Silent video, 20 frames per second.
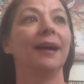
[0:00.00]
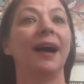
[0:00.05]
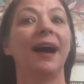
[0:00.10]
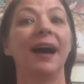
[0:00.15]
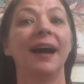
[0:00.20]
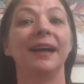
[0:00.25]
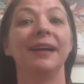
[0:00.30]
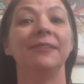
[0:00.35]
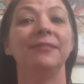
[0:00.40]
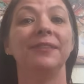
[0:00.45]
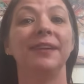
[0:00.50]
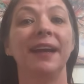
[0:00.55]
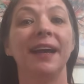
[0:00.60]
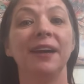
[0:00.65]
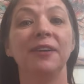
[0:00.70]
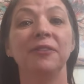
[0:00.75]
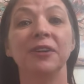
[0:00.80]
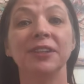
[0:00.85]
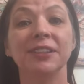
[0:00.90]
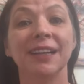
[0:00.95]
I have
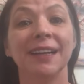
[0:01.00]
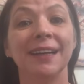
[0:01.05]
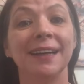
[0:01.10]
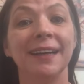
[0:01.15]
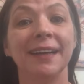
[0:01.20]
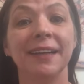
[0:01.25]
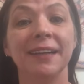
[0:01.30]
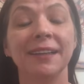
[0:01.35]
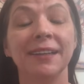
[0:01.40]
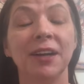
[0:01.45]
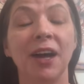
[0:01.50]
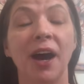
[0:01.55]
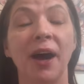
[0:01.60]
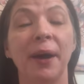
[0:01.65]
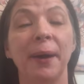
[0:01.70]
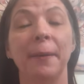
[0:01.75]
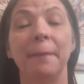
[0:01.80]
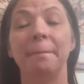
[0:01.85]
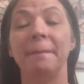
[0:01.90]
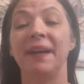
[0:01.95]
never done
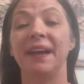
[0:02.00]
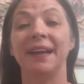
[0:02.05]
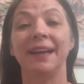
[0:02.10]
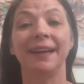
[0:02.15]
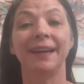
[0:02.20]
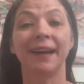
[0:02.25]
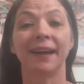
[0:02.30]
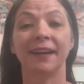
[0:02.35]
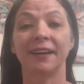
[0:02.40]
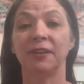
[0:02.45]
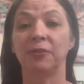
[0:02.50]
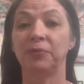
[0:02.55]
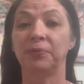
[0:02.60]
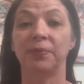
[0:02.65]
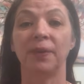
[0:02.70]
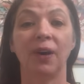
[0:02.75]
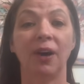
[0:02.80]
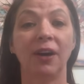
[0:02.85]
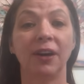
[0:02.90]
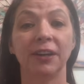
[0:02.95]
any kind of
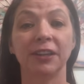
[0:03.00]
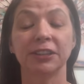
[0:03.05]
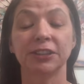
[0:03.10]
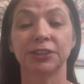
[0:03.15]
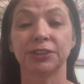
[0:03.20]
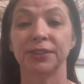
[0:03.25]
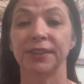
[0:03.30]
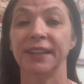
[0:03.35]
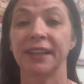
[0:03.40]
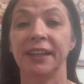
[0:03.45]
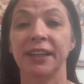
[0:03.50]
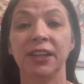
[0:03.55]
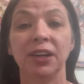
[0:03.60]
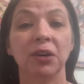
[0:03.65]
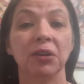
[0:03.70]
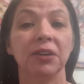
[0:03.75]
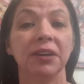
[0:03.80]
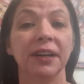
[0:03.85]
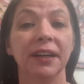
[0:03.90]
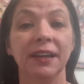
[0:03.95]
artistry
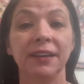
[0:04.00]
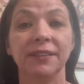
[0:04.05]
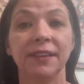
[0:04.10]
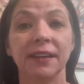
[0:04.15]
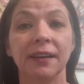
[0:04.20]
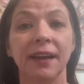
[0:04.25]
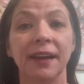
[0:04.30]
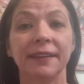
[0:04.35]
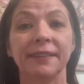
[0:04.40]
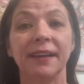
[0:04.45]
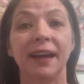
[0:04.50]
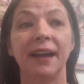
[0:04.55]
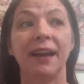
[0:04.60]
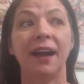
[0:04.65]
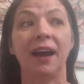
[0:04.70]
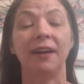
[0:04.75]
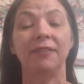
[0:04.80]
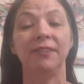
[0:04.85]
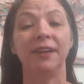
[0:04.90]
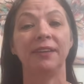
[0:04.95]
or anything like
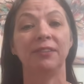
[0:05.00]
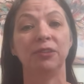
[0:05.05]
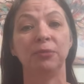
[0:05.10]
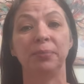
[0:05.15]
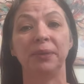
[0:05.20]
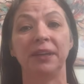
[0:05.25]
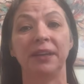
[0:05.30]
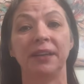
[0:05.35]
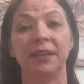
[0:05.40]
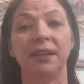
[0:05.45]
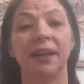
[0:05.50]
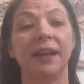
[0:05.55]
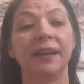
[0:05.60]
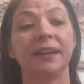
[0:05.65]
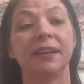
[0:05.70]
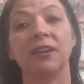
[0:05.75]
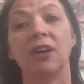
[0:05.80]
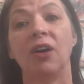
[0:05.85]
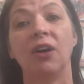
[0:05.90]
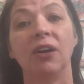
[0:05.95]
that. I've never been
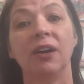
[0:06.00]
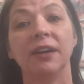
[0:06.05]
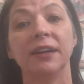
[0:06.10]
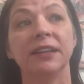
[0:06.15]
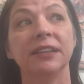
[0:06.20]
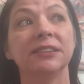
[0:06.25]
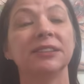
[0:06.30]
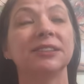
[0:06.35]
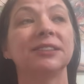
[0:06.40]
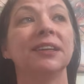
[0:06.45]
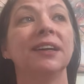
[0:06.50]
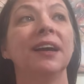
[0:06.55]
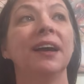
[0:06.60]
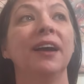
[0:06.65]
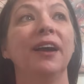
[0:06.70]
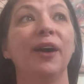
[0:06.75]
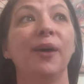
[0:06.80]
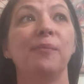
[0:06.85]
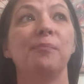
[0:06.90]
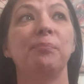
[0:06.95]
like an artist,
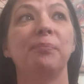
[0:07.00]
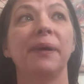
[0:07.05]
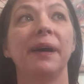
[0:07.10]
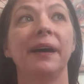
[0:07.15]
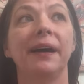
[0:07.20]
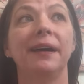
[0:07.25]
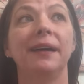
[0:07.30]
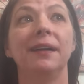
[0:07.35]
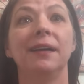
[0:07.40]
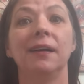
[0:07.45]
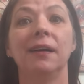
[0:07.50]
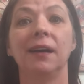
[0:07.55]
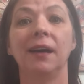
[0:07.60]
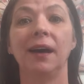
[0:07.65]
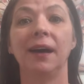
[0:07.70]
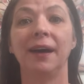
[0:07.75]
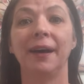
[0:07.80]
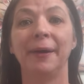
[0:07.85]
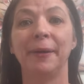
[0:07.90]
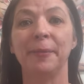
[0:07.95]
but
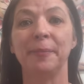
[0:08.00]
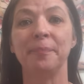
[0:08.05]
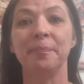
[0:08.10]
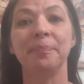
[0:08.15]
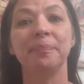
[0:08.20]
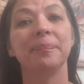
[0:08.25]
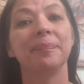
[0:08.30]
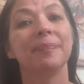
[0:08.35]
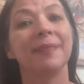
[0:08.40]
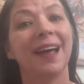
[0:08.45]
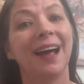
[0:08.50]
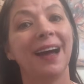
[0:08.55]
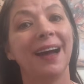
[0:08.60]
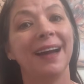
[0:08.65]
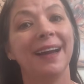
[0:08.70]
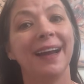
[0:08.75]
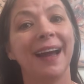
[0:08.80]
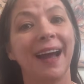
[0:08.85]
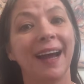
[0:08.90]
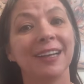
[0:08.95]

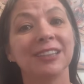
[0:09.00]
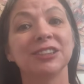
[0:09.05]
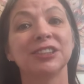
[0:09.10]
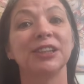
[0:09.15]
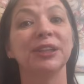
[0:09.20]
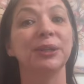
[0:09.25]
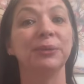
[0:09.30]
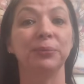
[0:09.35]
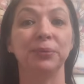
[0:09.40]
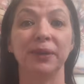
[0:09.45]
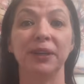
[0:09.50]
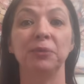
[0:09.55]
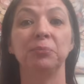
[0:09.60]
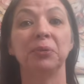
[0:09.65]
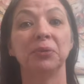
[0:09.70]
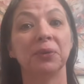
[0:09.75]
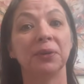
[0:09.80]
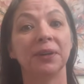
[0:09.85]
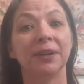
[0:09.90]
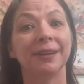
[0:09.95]
I actually
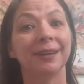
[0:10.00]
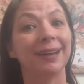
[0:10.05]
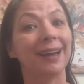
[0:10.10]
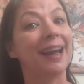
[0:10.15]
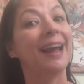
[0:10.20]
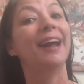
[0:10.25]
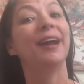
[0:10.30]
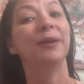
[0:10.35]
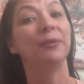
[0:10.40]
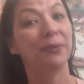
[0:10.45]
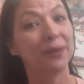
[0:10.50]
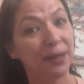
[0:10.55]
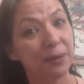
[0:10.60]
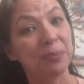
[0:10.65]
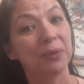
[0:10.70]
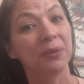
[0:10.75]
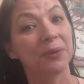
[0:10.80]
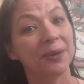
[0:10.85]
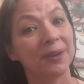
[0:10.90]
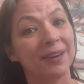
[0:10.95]
reborn
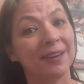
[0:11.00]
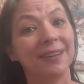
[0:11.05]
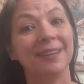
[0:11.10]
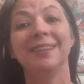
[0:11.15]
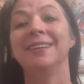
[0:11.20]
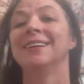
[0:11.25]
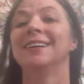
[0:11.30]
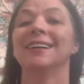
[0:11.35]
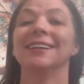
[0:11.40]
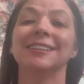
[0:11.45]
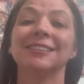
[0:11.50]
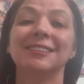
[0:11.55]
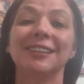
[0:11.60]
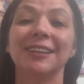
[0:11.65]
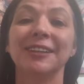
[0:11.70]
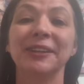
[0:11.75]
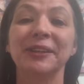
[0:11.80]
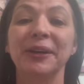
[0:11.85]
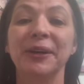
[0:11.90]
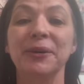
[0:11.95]

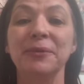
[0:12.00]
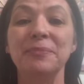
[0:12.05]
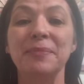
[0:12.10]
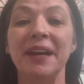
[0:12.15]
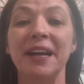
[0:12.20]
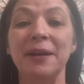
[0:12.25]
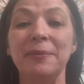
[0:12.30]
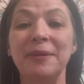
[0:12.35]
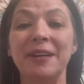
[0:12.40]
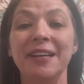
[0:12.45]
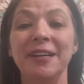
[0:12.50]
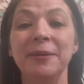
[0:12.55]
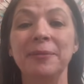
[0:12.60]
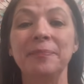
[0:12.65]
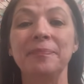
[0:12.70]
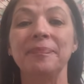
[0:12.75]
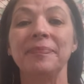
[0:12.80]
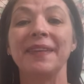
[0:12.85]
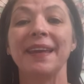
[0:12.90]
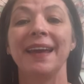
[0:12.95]
silicone baby.
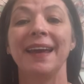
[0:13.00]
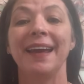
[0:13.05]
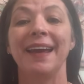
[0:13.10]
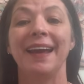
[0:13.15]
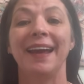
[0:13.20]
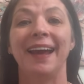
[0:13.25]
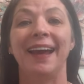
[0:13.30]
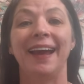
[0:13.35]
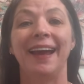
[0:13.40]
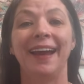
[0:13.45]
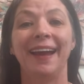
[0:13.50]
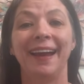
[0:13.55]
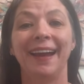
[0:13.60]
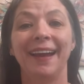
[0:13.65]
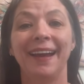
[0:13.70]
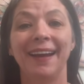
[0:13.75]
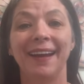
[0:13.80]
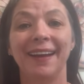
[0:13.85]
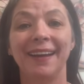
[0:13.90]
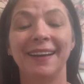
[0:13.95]

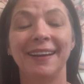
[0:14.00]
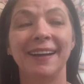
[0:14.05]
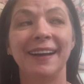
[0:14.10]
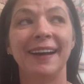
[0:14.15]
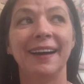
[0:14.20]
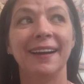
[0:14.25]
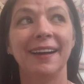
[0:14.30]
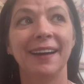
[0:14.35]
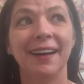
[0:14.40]
And